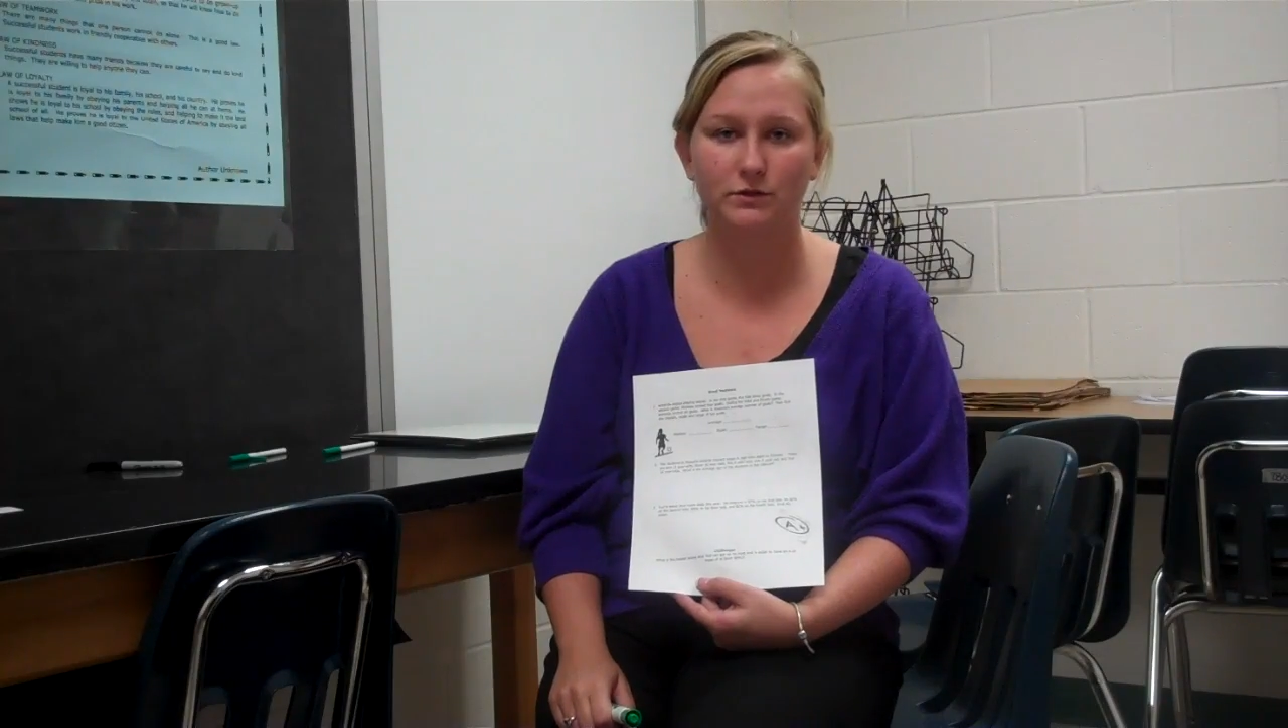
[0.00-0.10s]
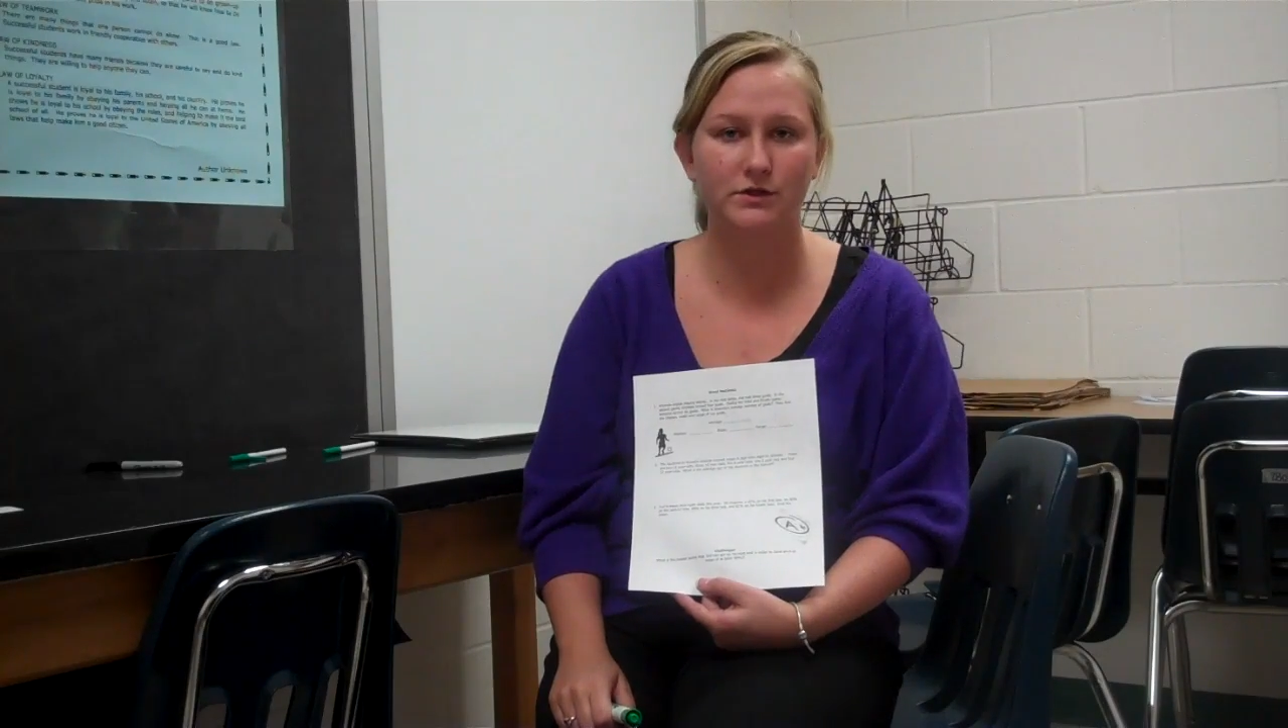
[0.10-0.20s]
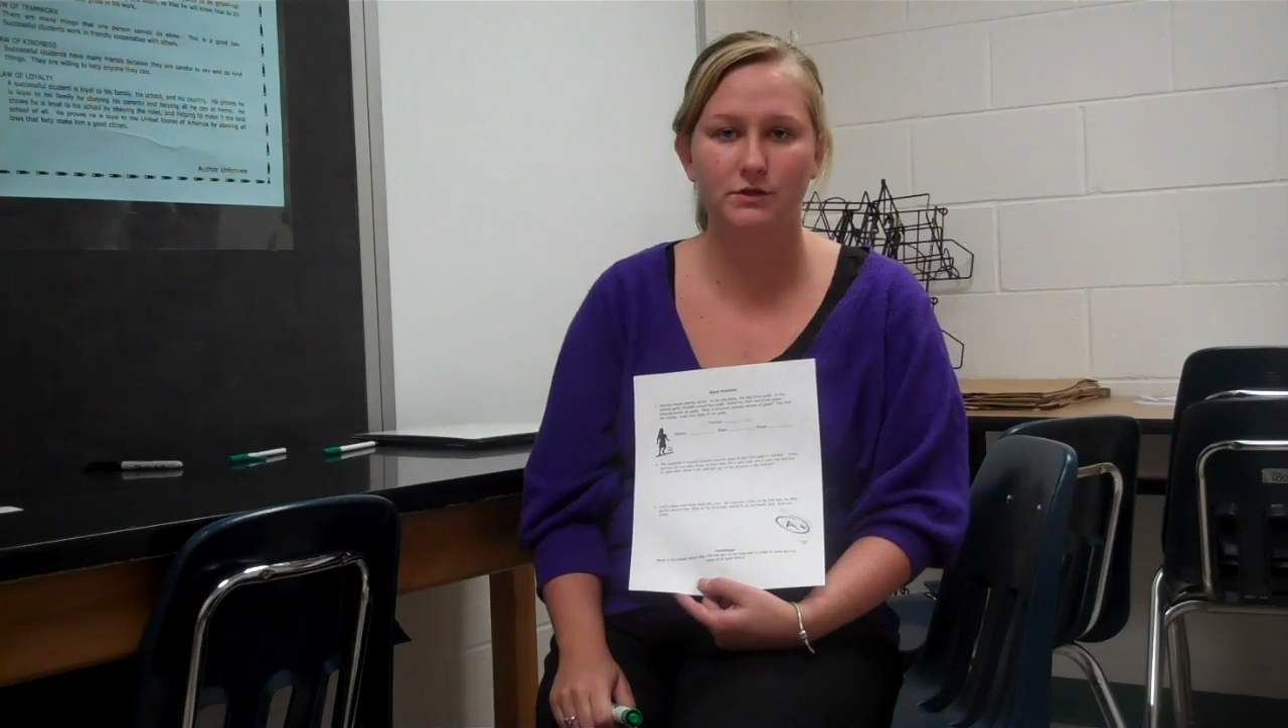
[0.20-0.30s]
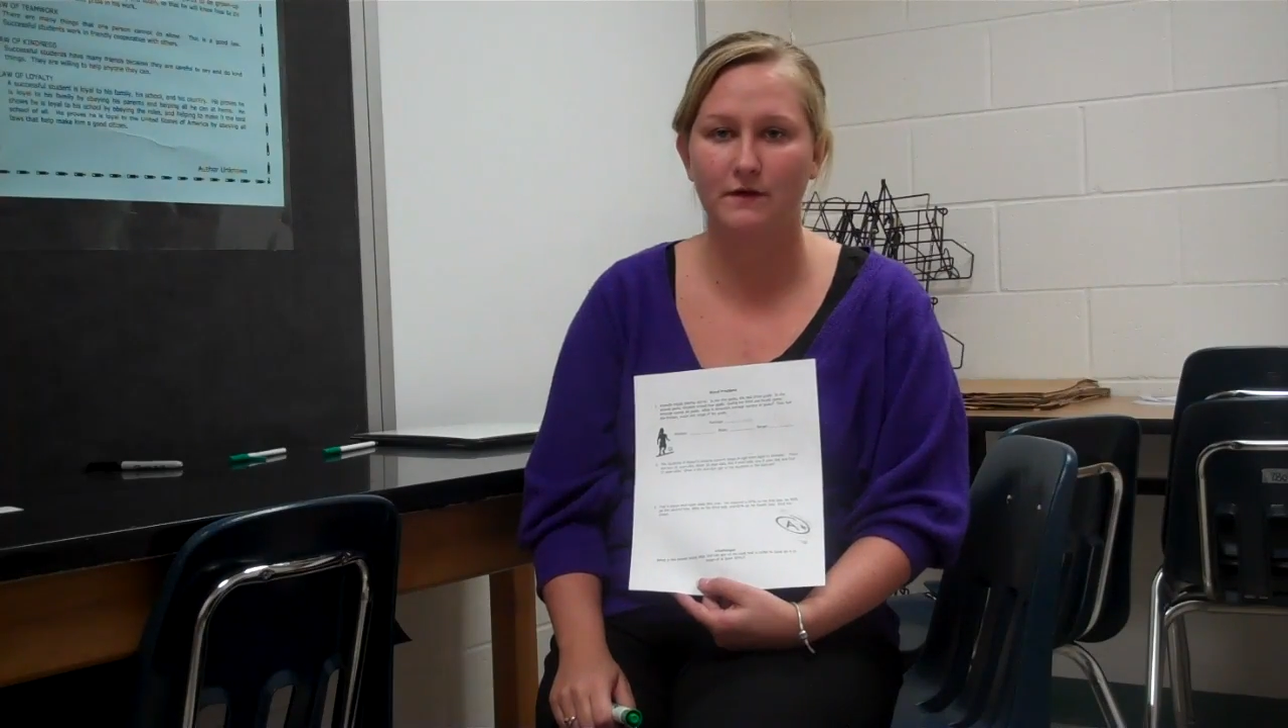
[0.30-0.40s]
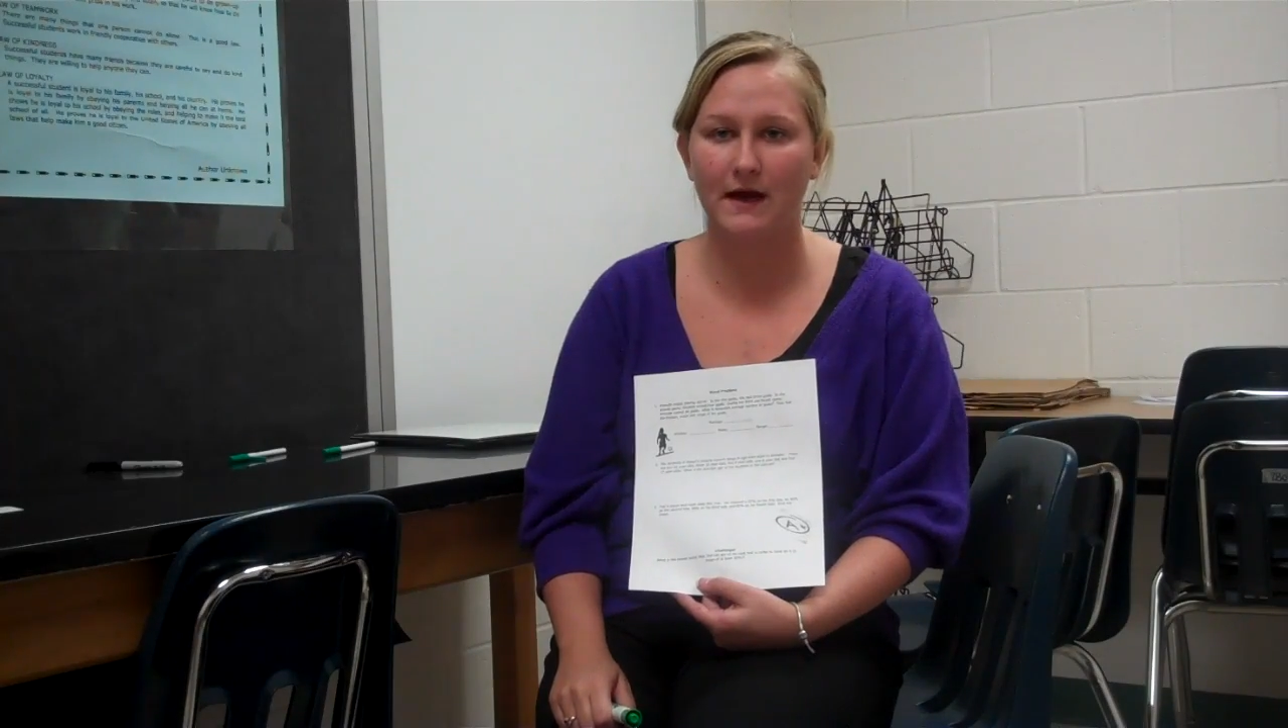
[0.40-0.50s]

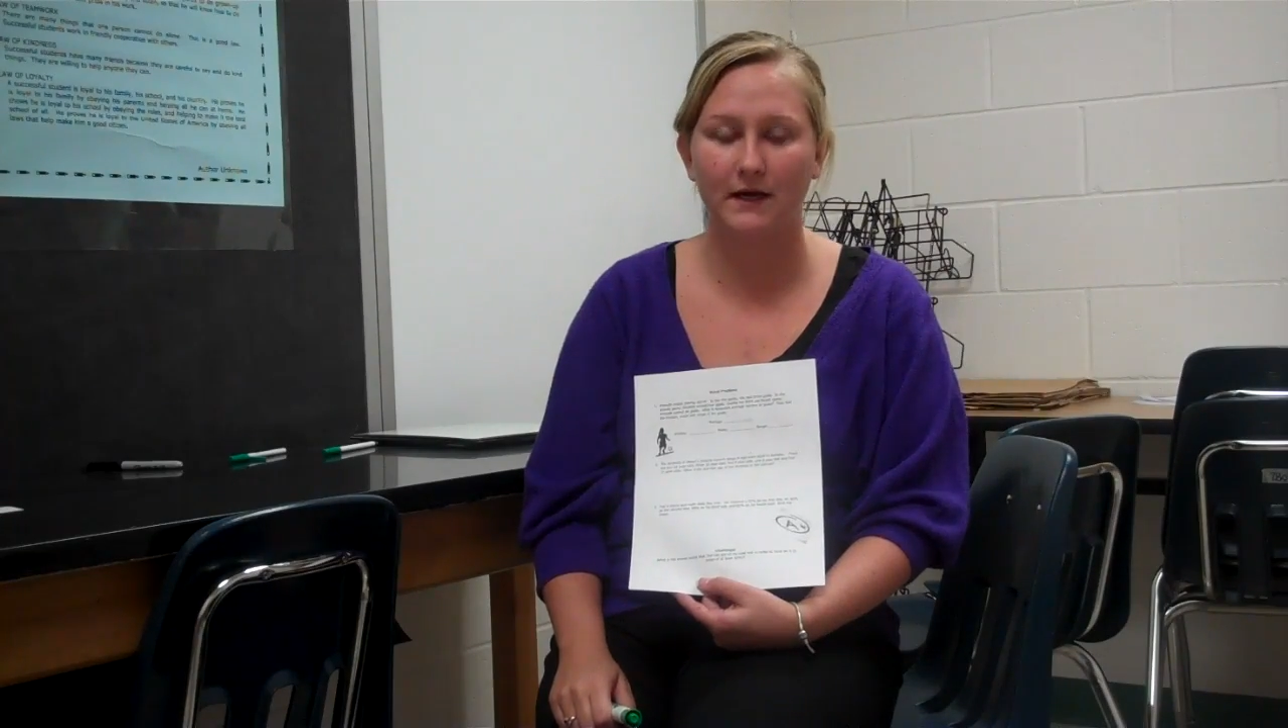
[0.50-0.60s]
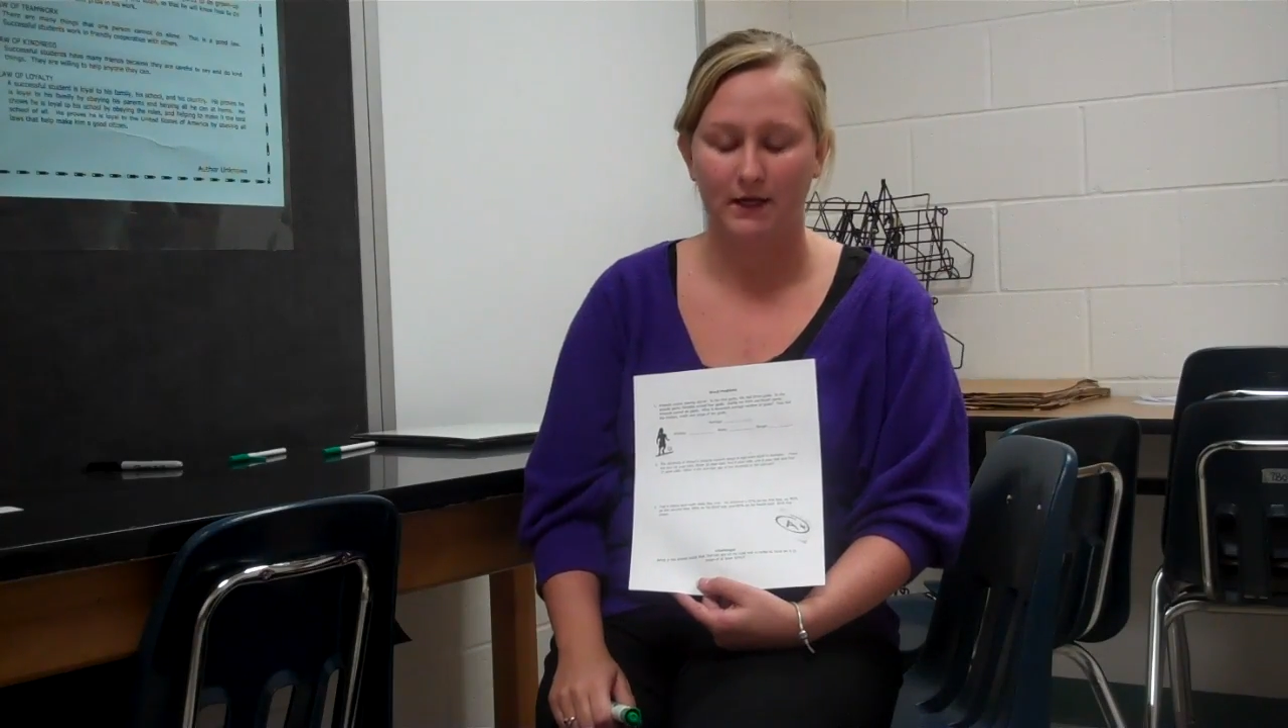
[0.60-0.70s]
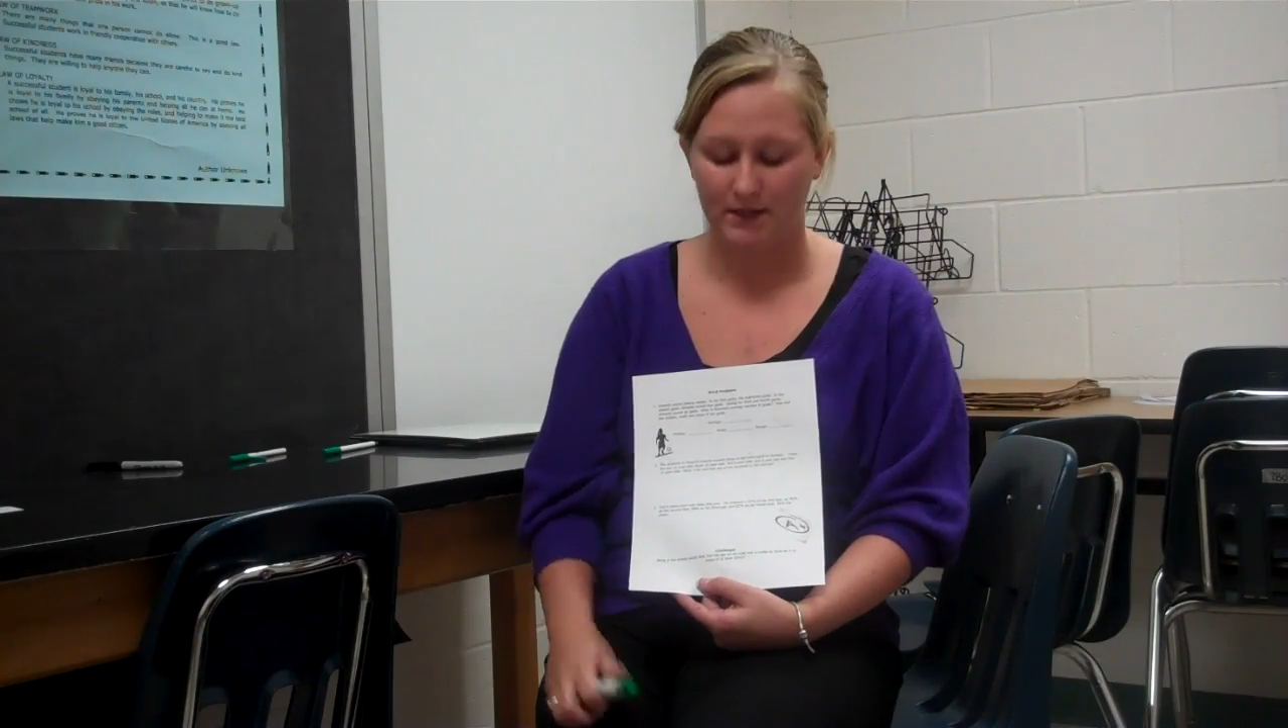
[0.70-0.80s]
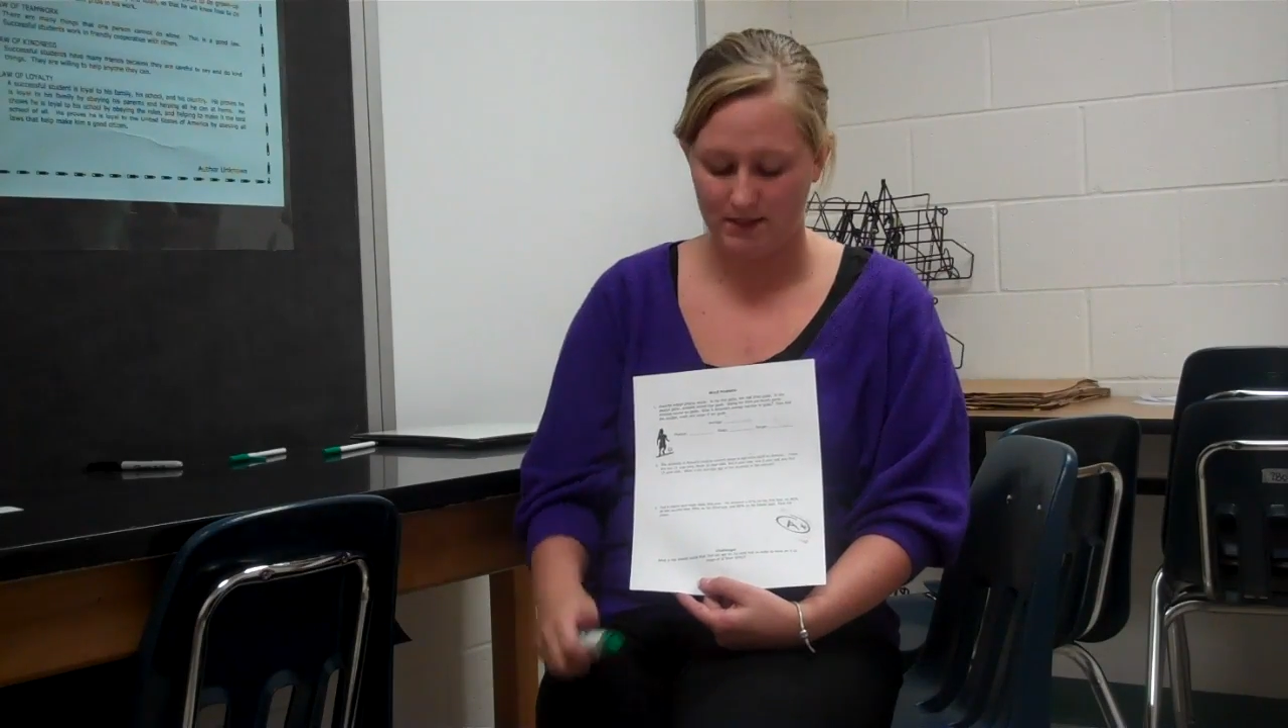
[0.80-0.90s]
you to do that